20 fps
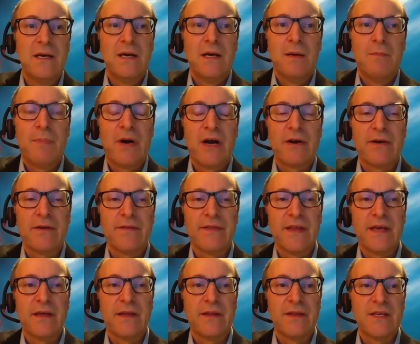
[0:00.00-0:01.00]
part of
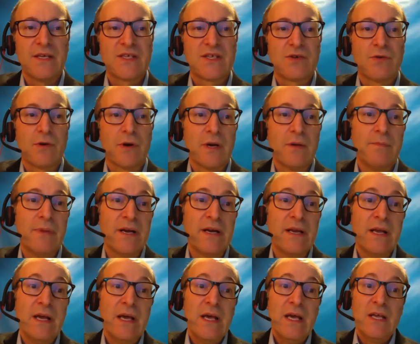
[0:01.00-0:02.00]
the story, but
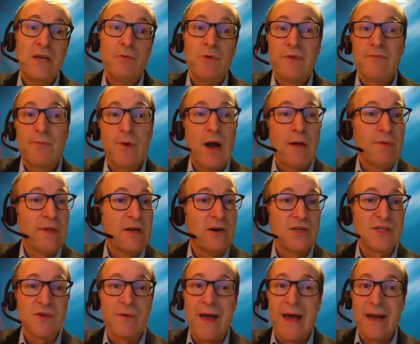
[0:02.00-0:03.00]
we've probably
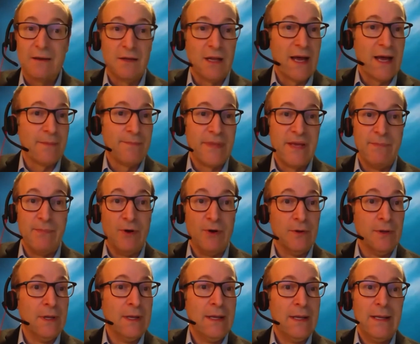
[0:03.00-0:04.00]
also had a lot of
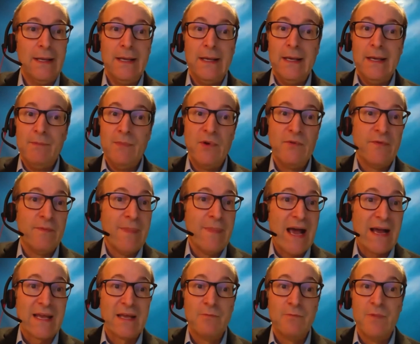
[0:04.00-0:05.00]
people moving
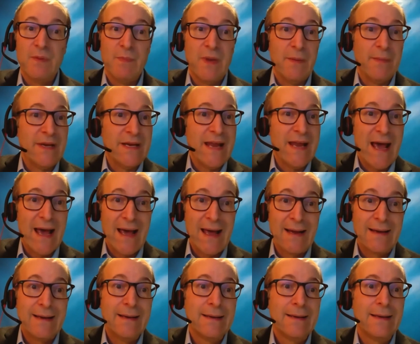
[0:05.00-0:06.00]
back in with mom and
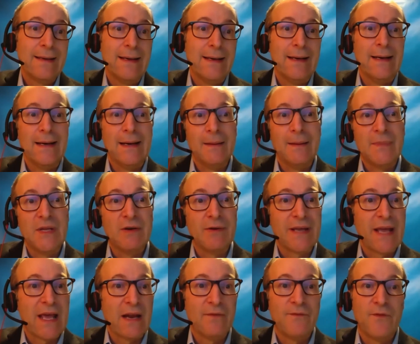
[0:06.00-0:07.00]
dad,
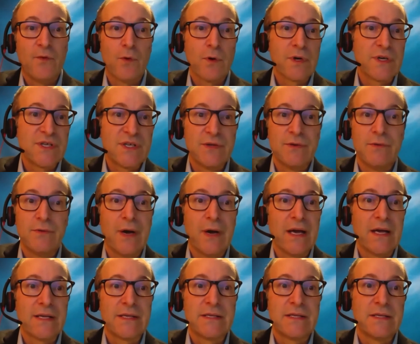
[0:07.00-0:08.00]
can't afford to
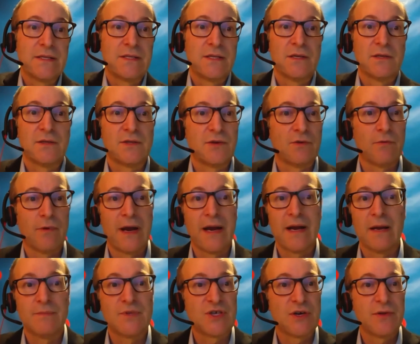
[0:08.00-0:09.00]

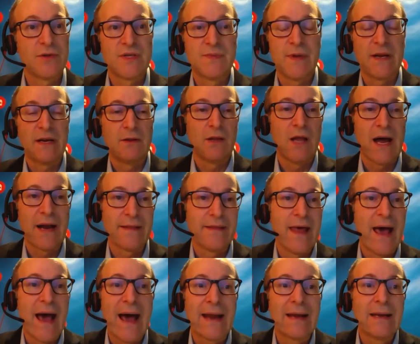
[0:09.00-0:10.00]
rent. I'm sure there's been a lot of
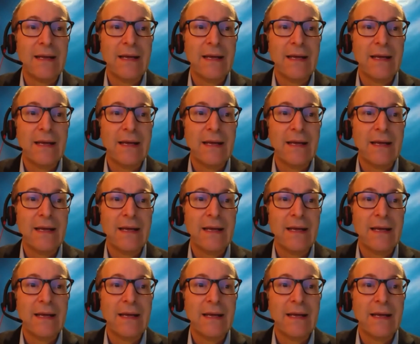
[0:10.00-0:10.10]
that.